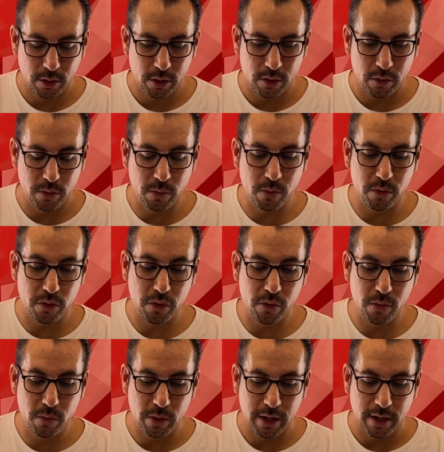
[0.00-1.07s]

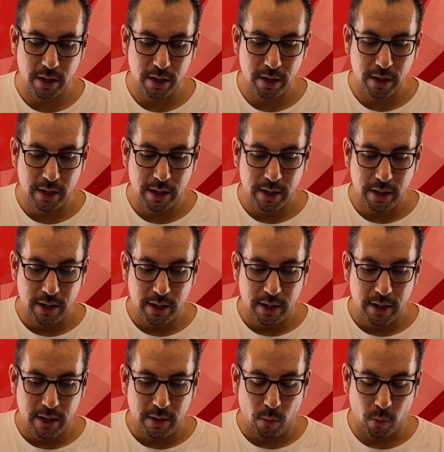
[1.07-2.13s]
You
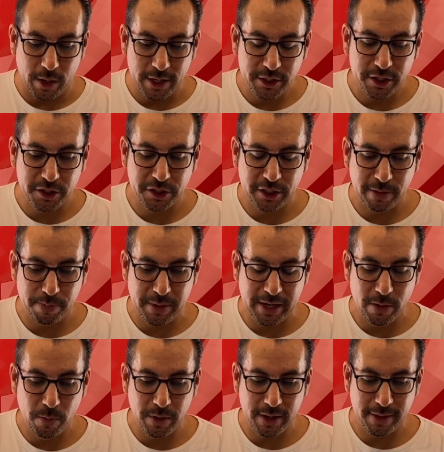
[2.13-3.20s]
want us to be
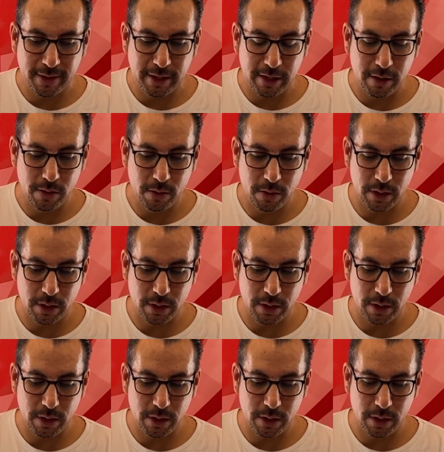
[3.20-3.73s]
with you,